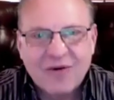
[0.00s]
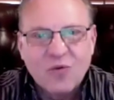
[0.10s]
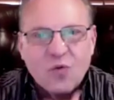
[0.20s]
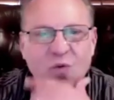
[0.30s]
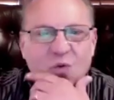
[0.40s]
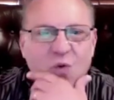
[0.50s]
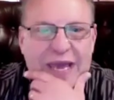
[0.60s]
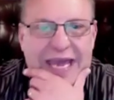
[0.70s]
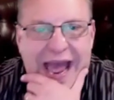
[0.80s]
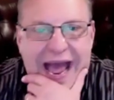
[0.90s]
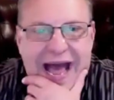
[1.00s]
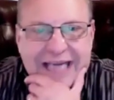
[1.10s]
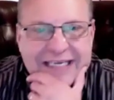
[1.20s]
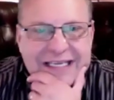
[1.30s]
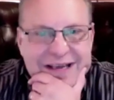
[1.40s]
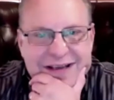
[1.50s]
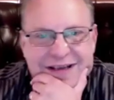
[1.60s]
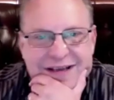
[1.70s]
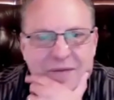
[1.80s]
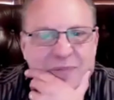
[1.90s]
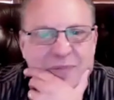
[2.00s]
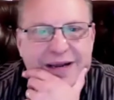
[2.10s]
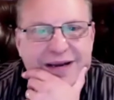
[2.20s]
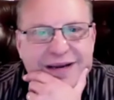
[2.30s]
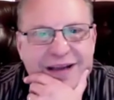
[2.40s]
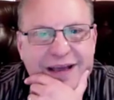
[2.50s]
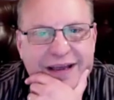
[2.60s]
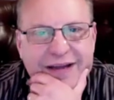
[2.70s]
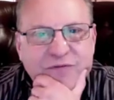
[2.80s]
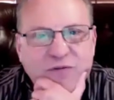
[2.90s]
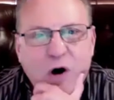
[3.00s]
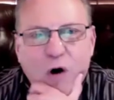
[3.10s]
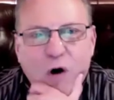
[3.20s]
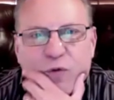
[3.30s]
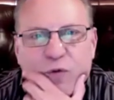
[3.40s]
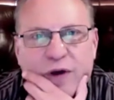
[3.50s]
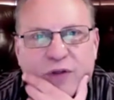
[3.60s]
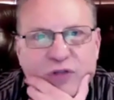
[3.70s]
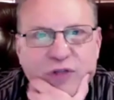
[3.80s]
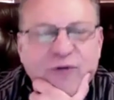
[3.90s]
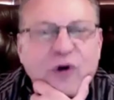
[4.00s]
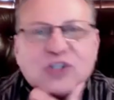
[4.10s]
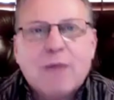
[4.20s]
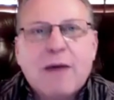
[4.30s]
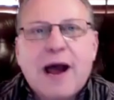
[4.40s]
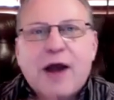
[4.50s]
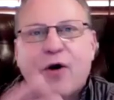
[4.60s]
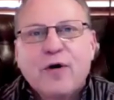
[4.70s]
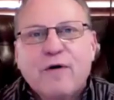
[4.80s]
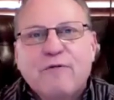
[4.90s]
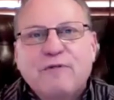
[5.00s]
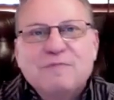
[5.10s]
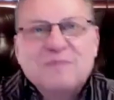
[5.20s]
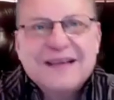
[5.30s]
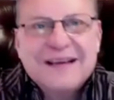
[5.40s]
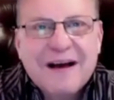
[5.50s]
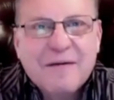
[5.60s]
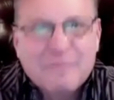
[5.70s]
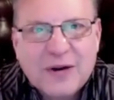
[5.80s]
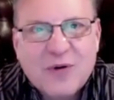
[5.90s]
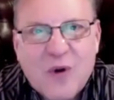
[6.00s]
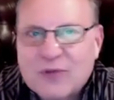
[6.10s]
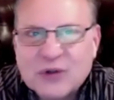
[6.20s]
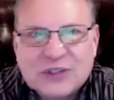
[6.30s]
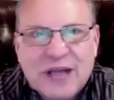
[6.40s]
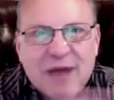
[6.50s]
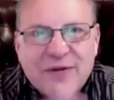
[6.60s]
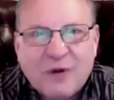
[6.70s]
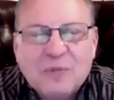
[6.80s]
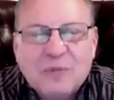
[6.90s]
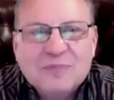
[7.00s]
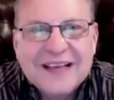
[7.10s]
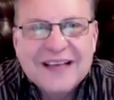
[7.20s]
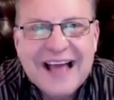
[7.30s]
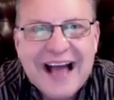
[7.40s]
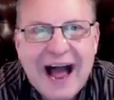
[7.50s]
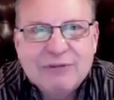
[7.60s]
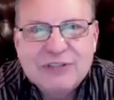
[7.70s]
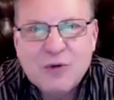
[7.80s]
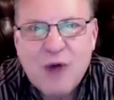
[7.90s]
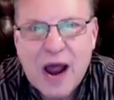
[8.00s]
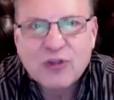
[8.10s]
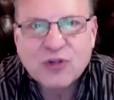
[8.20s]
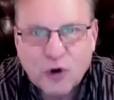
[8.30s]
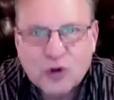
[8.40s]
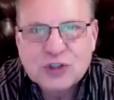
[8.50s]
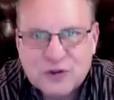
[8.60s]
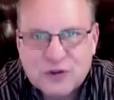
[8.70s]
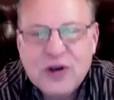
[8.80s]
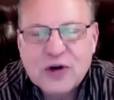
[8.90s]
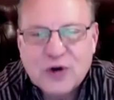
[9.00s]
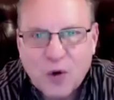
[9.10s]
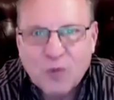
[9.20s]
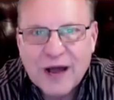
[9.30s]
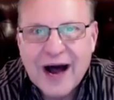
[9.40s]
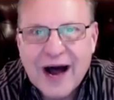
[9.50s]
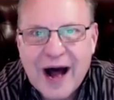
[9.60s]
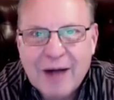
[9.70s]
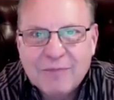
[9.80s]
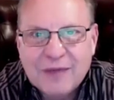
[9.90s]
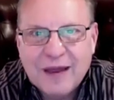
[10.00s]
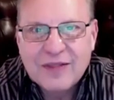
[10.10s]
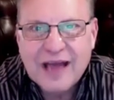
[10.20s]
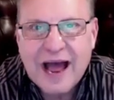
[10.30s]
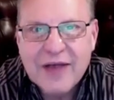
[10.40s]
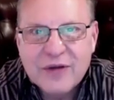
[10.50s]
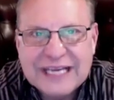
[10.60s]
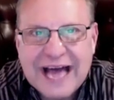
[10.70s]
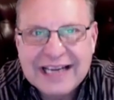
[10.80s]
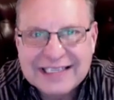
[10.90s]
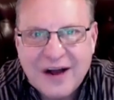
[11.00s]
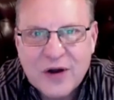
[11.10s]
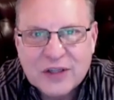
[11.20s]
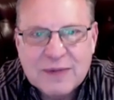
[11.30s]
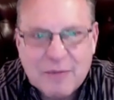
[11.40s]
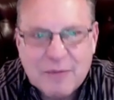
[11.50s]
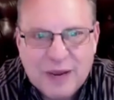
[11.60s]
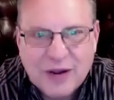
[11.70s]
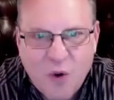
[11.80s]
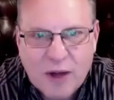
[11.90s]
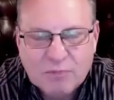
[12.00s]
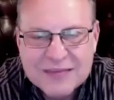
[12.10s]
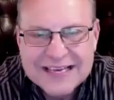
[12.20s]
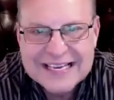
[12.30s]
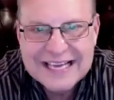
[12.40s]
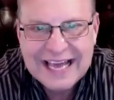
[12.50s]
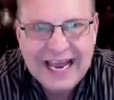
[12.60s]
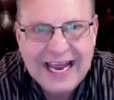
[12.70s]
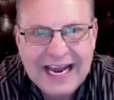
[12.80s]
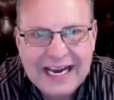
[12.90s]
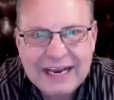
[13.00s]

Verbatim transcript: we had been involved with the first time I heard of Bitcoin, first time ever, I was in Wright Thurston's vehicle. And there's a guy telling us about Bitcoin, and it was